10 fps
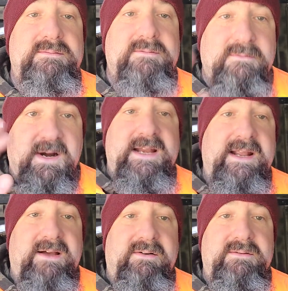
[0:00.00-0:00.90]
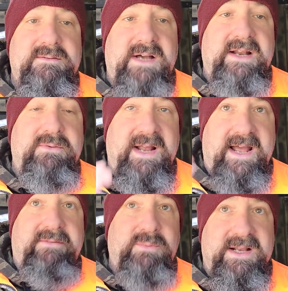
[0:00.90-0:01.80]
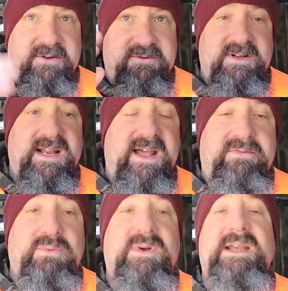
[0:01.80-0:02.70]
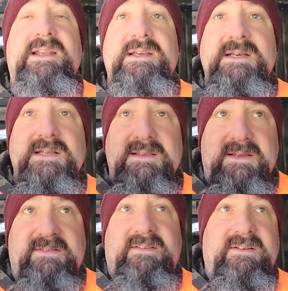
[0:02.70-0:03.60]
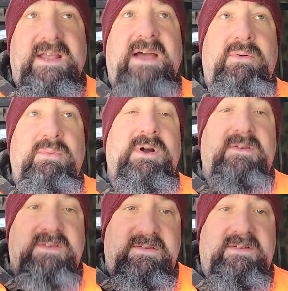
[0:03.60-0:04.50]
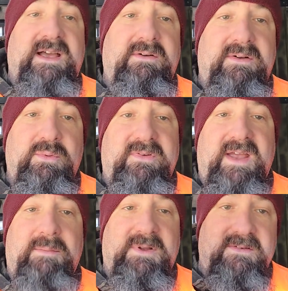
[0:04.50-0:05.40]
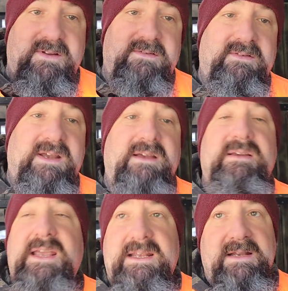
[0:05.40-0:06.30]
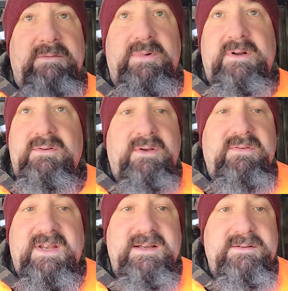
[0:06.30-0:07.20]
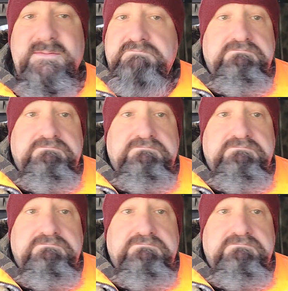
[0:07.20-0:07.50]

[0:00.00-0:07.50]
Right now. I don't have to wait. I shouldn't have to wait. This isn't how it works. This is how it always happens. And when it all goes to hell,